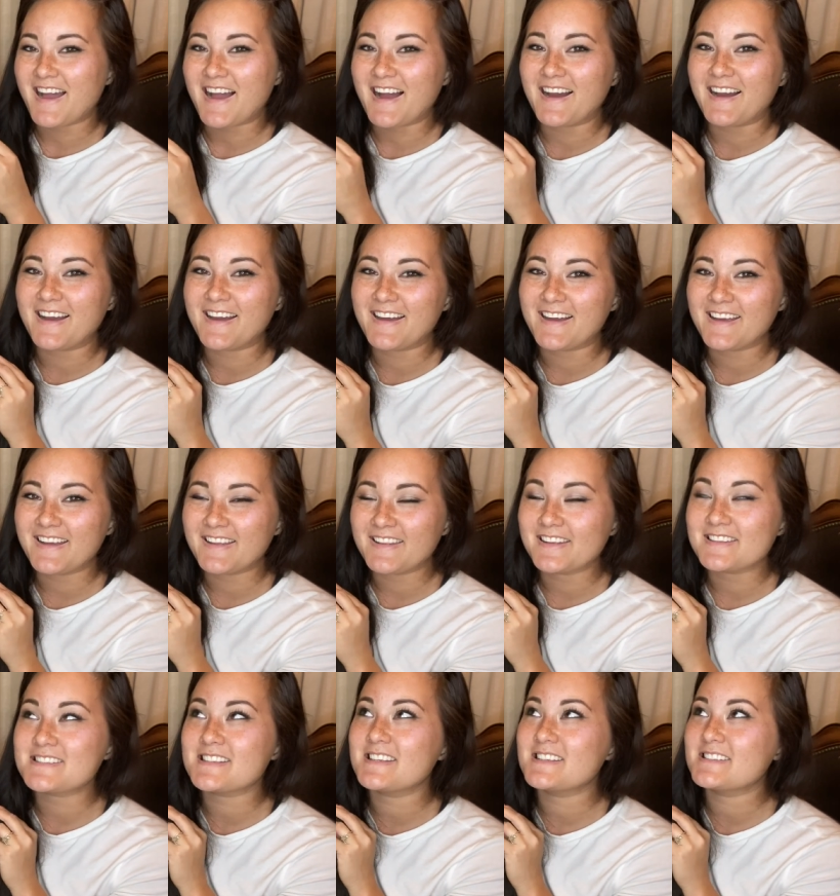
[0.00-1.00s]
Hi.
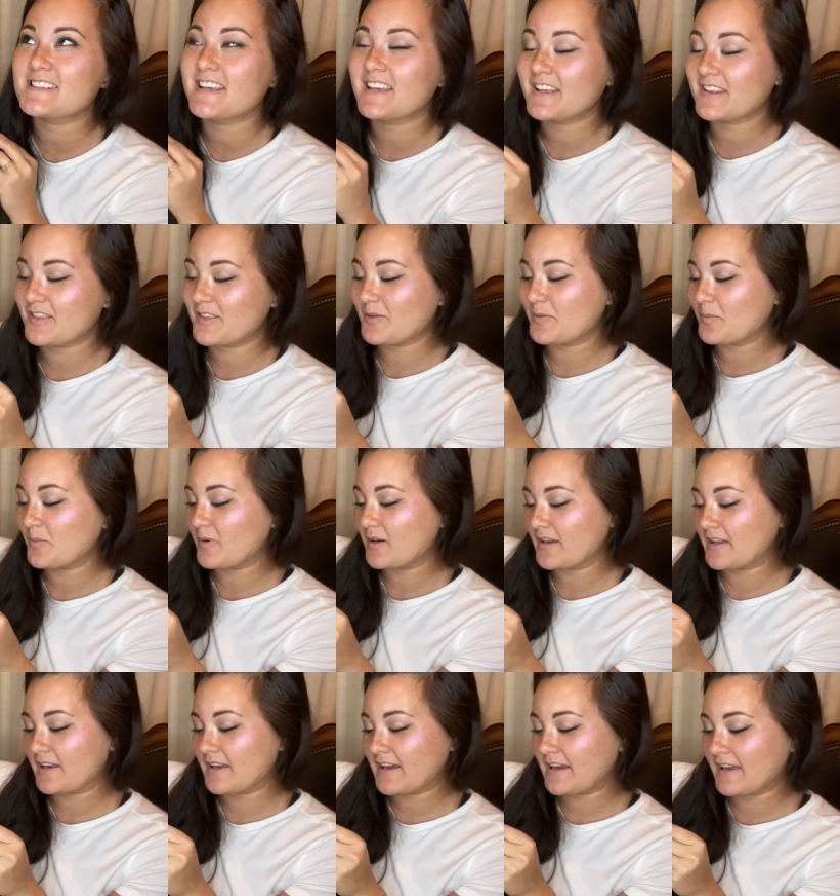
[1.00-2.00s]
this is like the
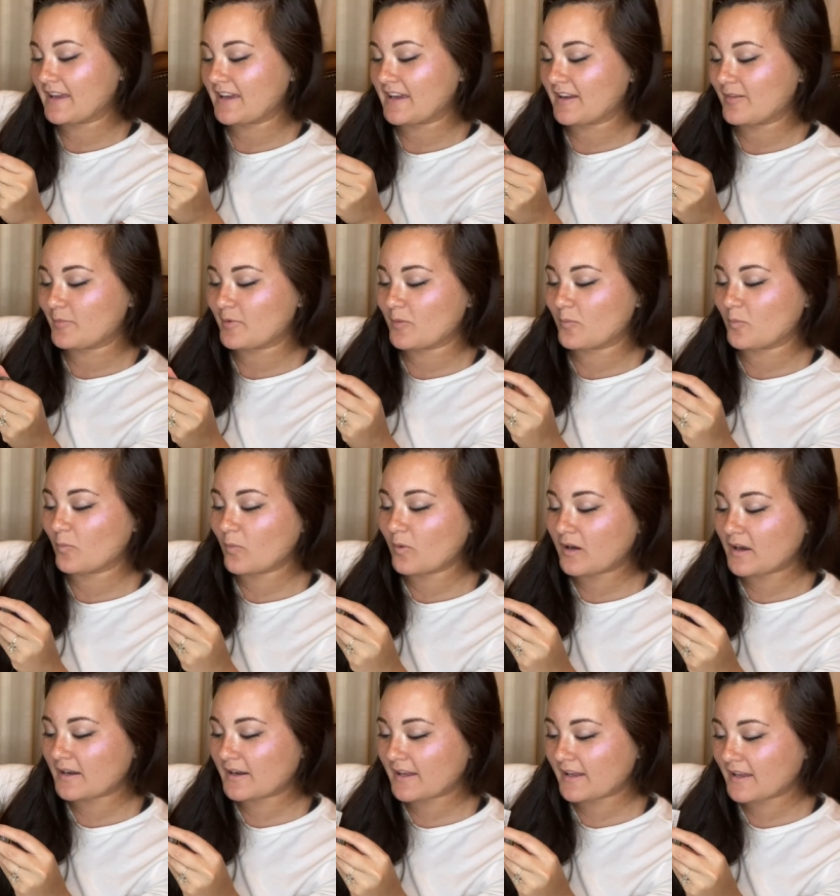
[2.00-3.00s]
one I have been
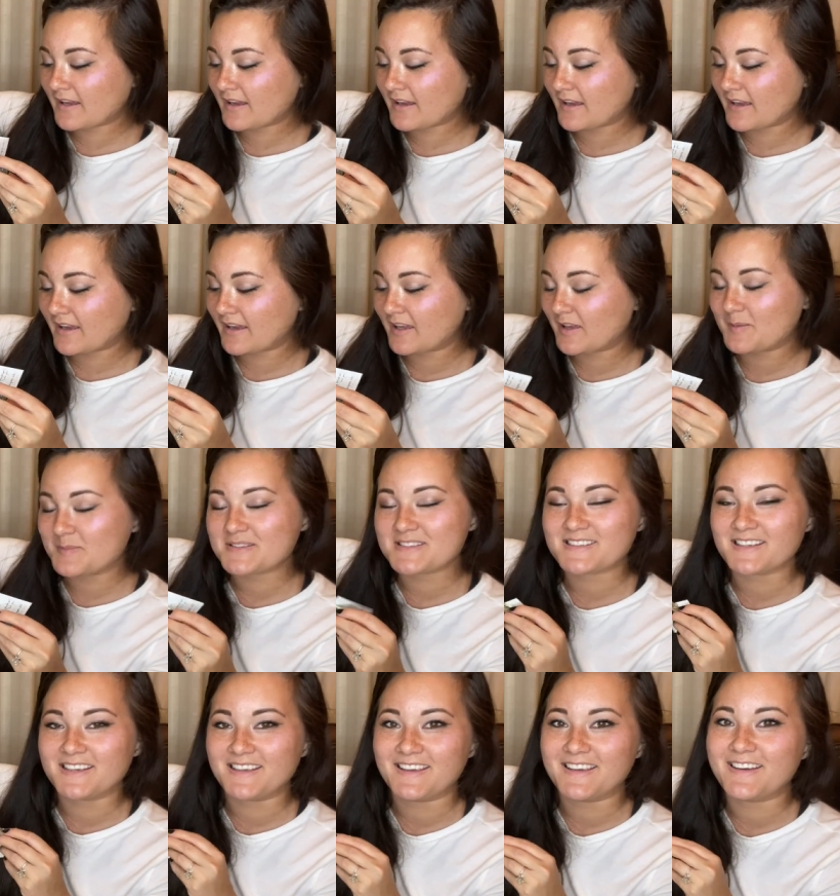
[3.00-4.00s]
wanting. I keep
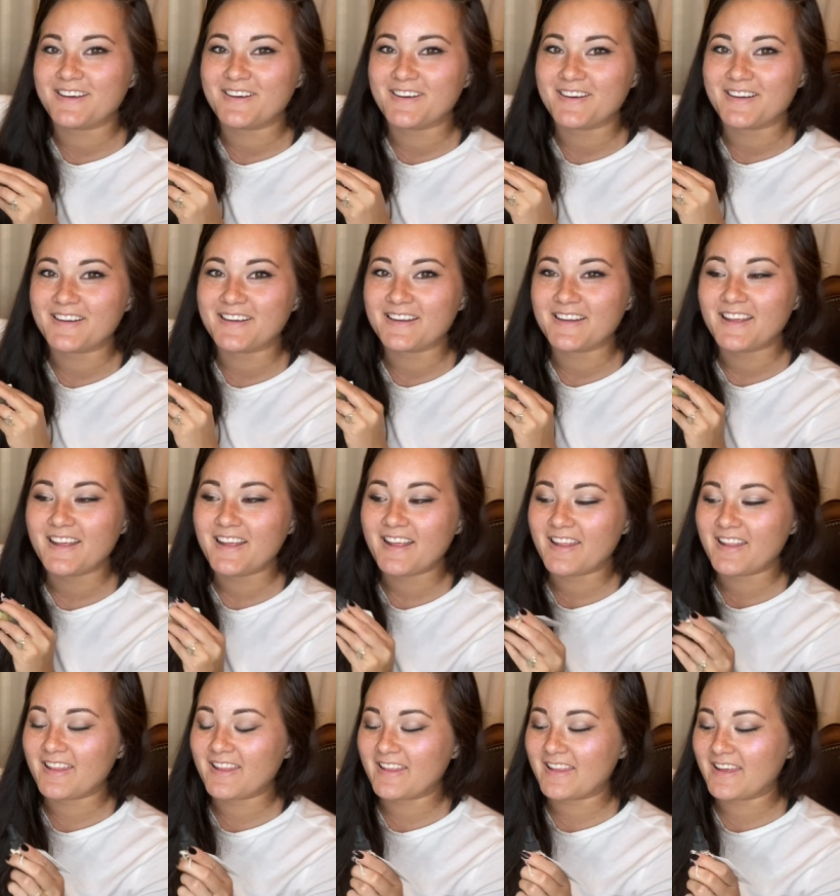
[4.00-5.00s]
seeing it on
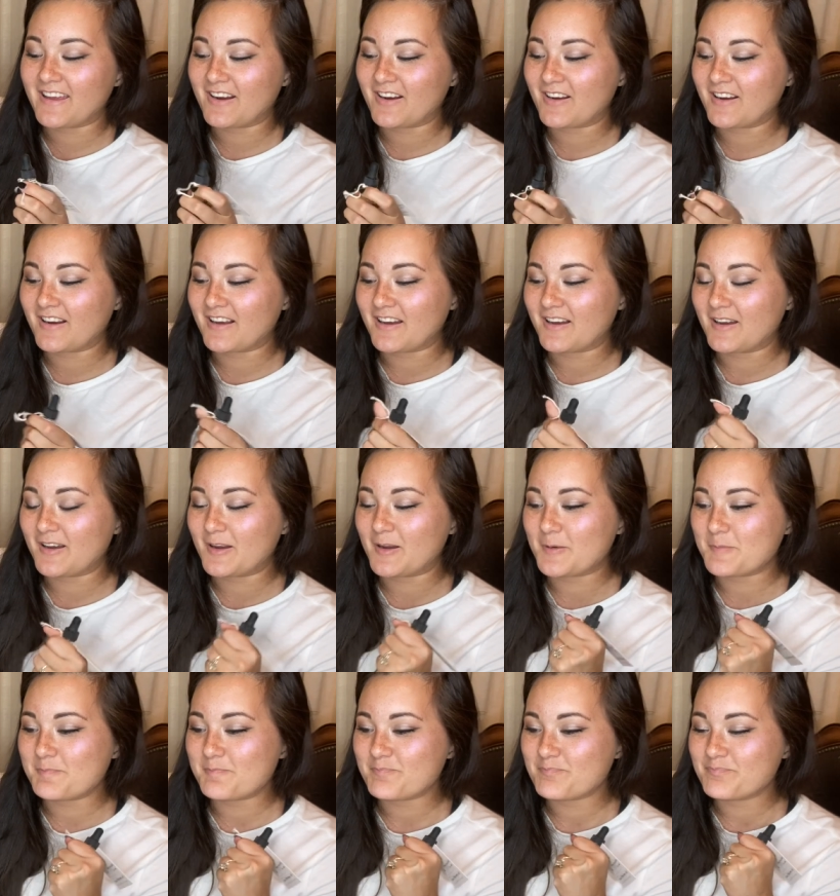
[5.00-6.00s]
their,
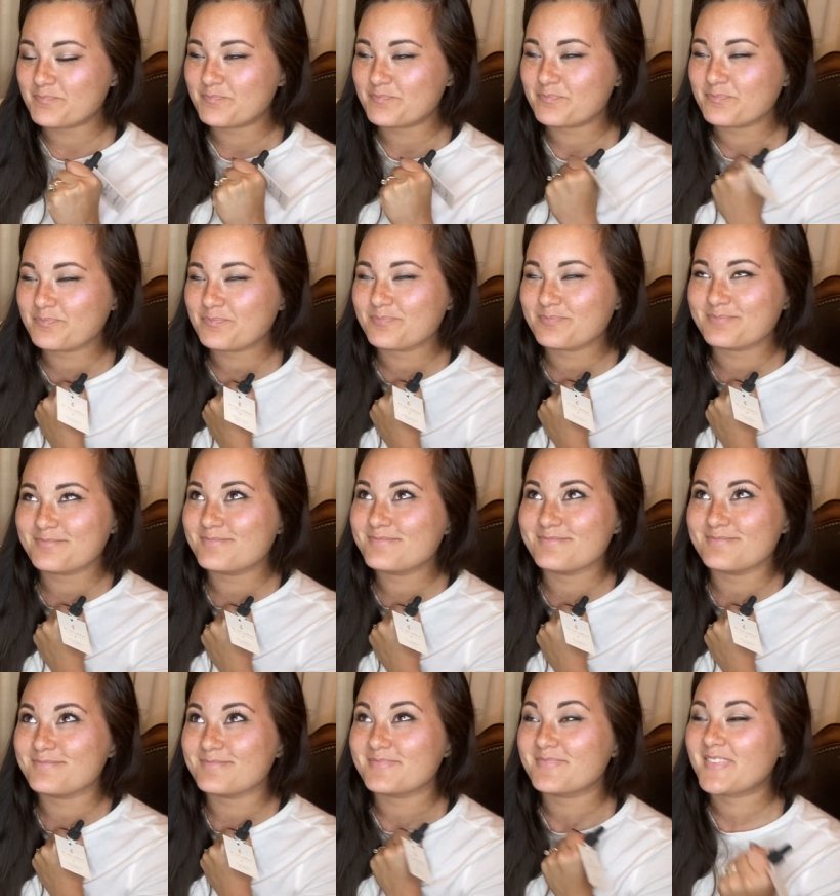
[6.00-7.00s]
um,
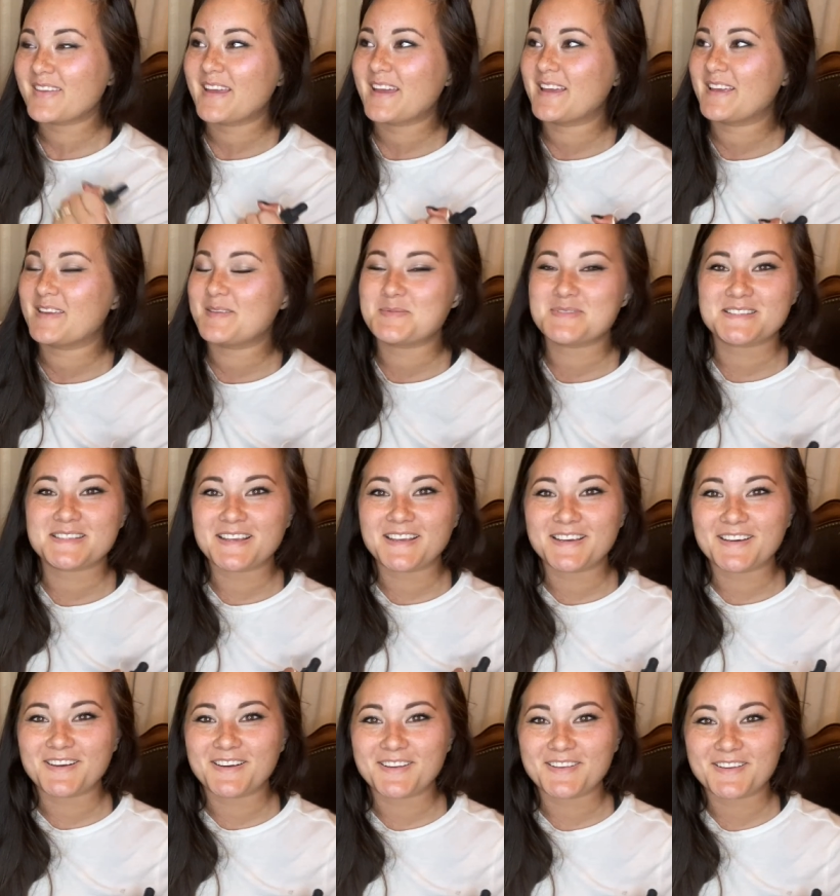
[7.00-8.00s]
mm, I keep seeing
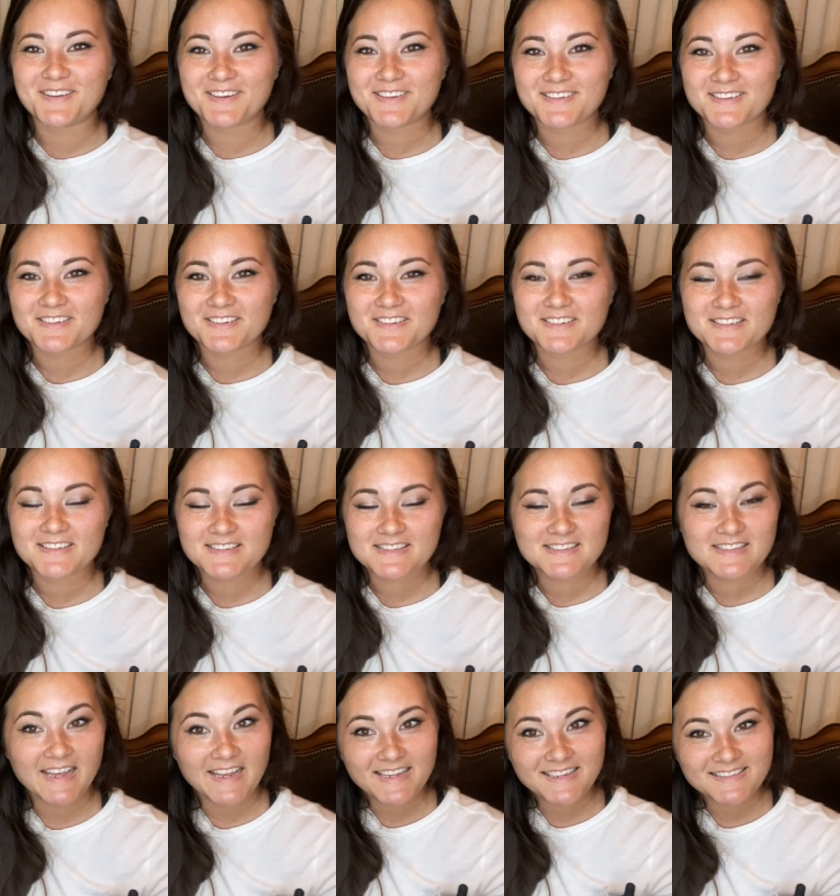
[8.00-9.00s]
it on their
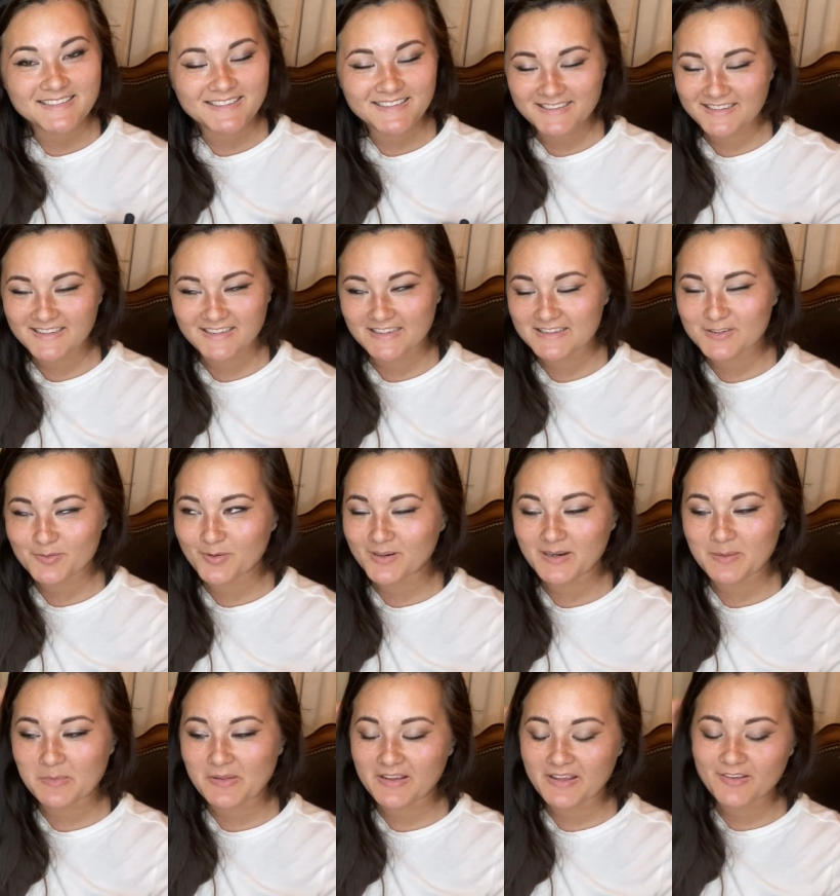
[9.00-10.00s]
site. That's the word
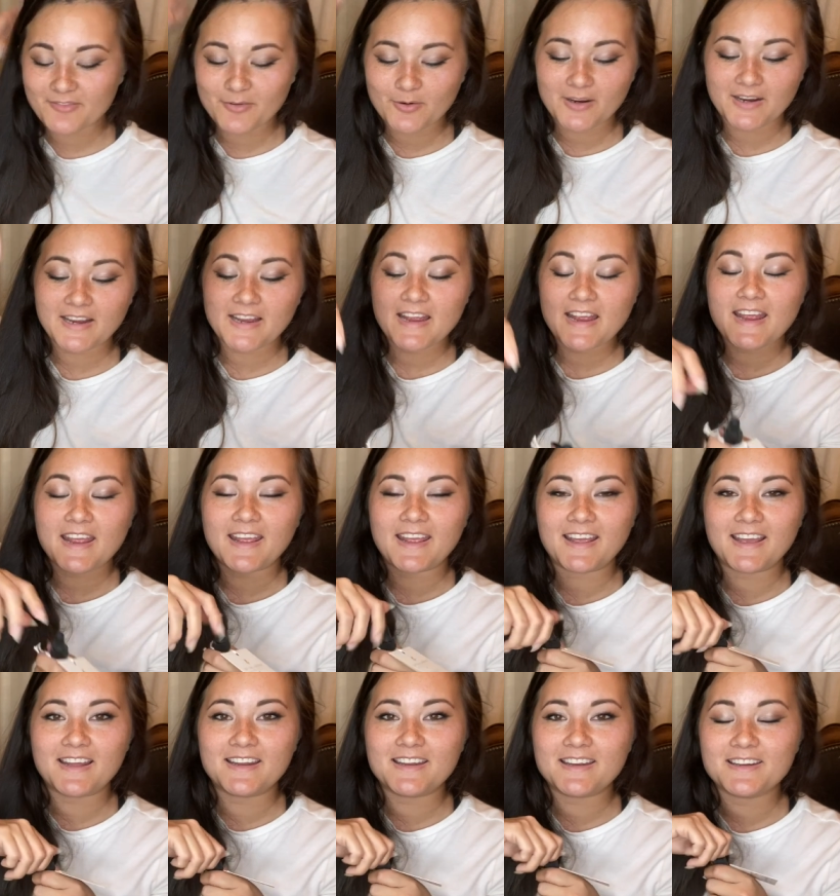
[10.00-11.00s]
I'm looking for.
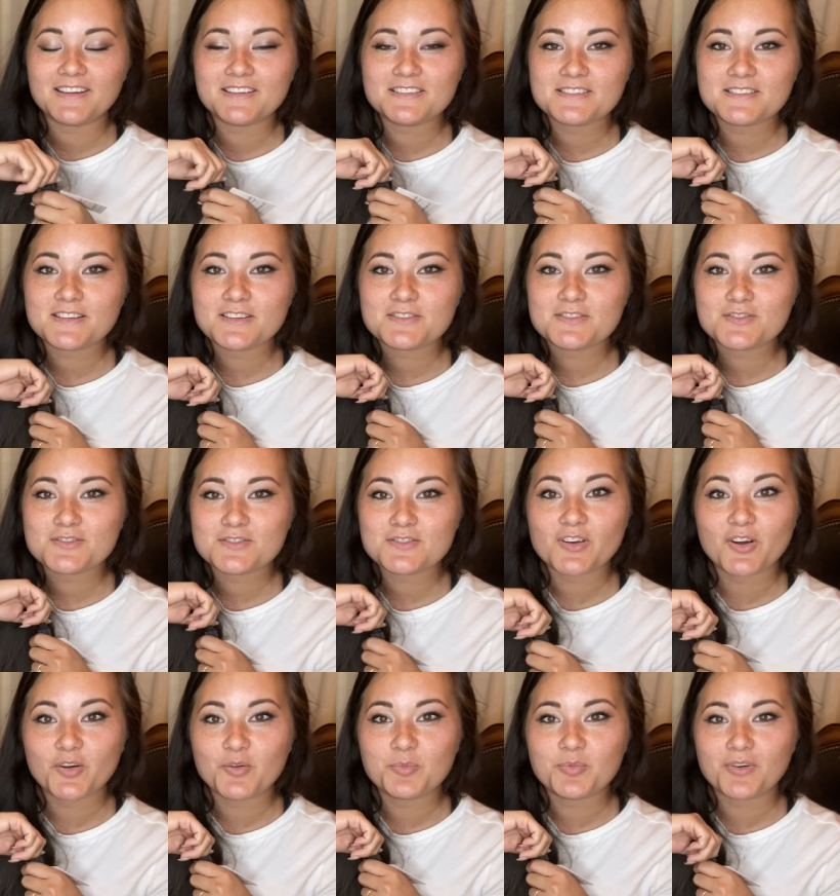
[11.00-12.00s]
And it is
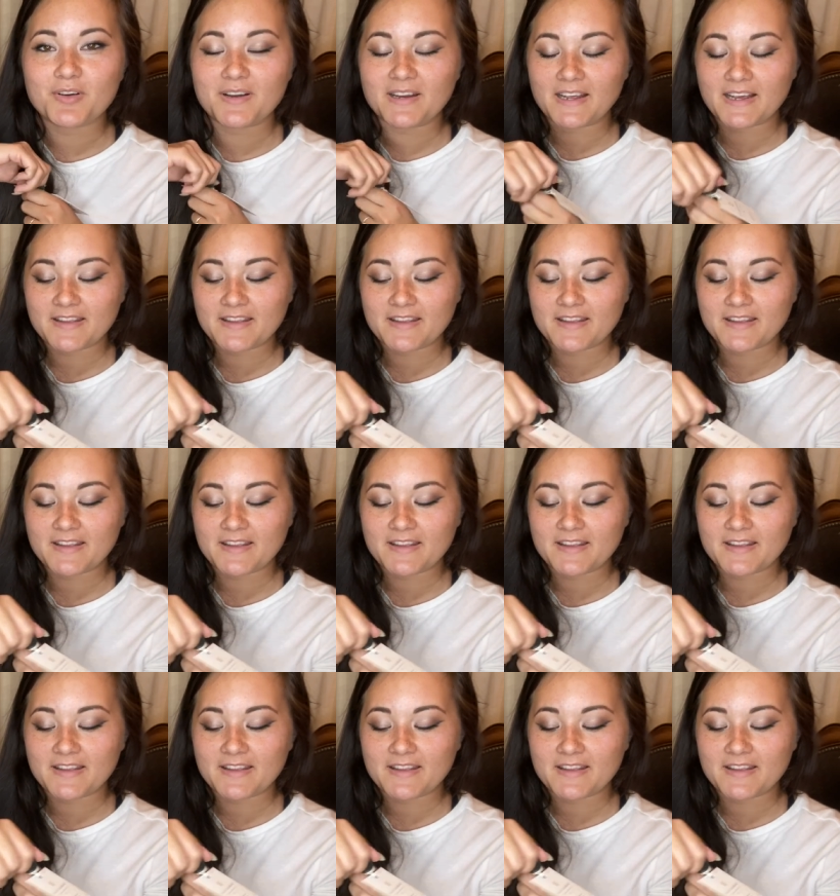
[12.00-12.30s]
so pretty.